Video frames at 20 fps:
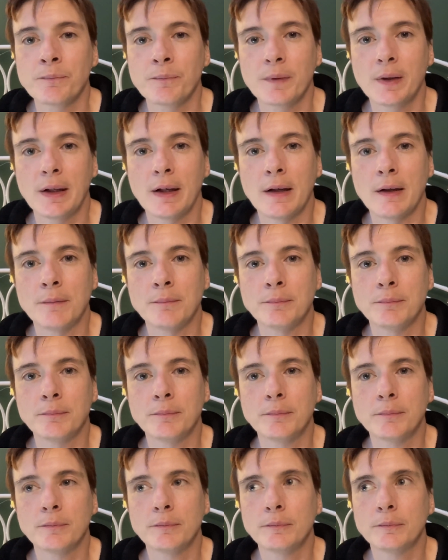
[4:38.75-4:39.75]

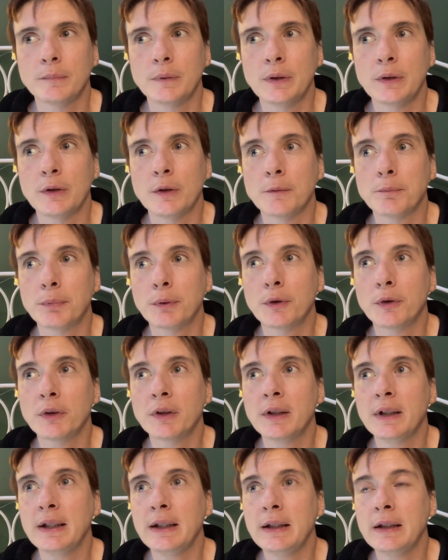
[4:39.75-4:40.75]
you know,
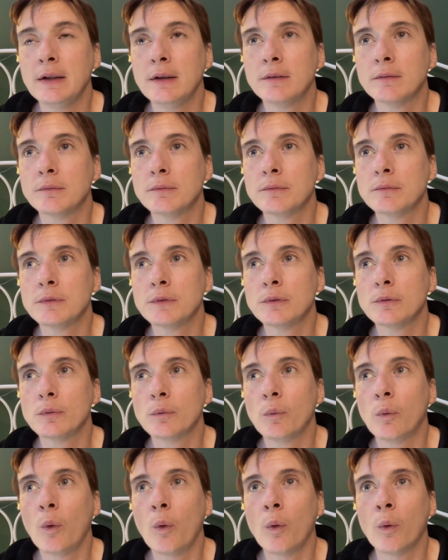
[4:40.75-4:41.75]

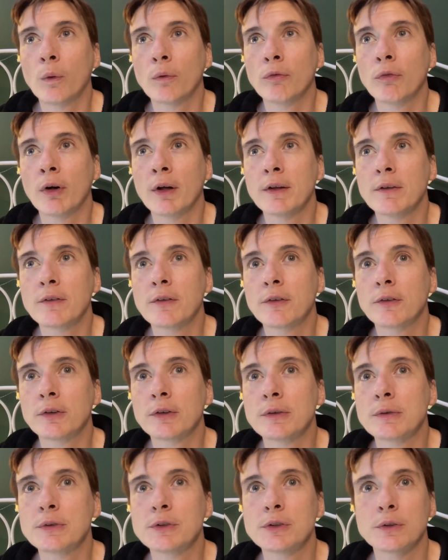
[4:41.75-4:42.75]
pre-war right
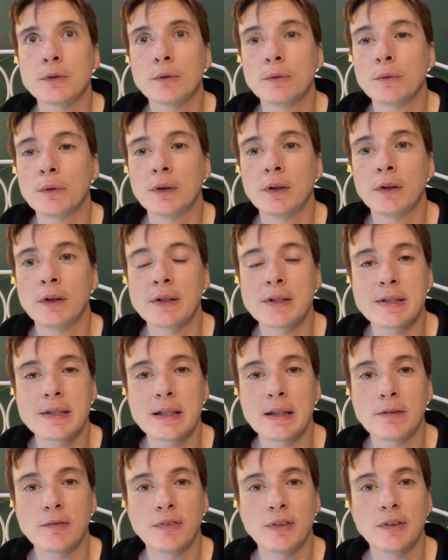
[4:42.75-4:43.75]
through to the
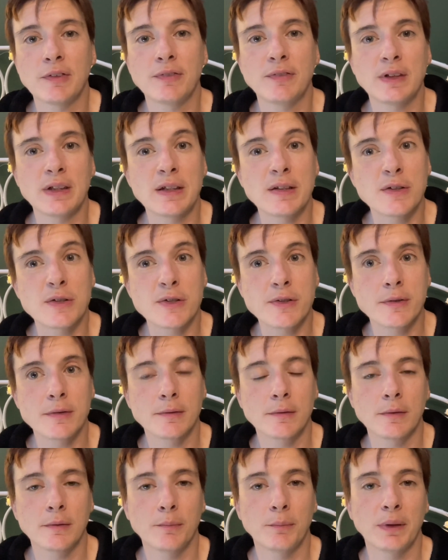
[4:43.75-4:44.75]
1950s,
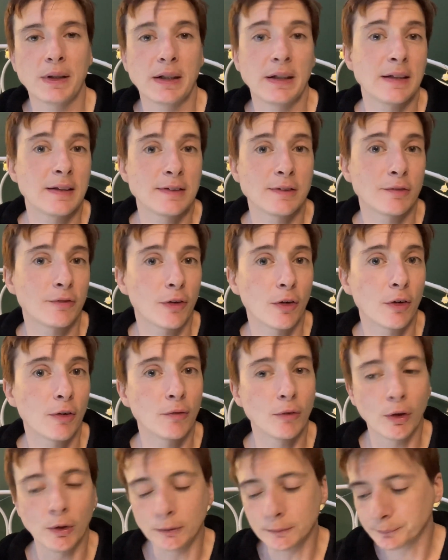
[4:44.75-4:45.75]
beginnings of rock and
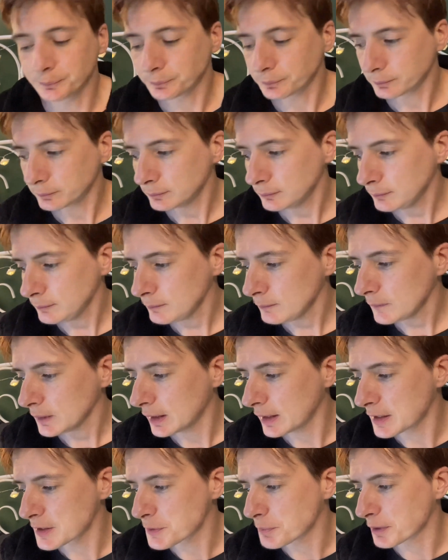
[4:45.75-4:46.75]
roll,
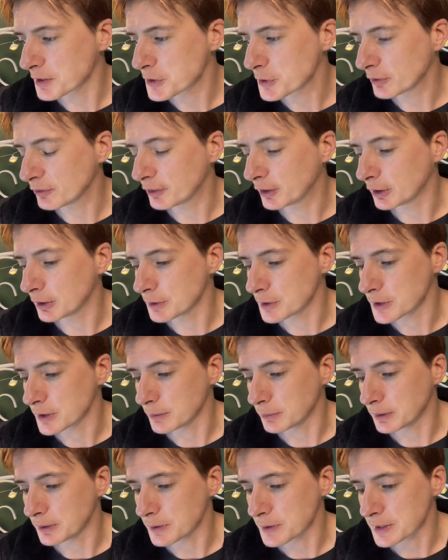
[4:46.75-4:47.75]
is my sort of go-to
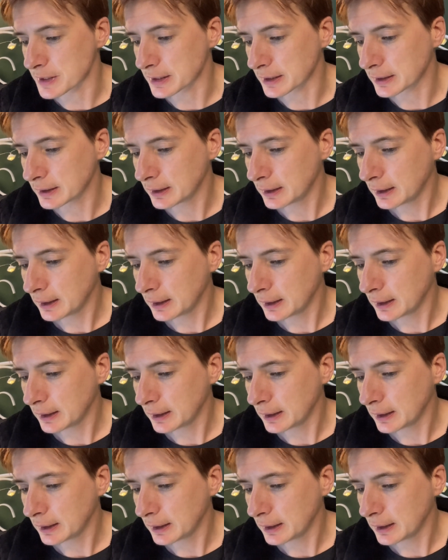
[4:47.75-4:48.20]
music.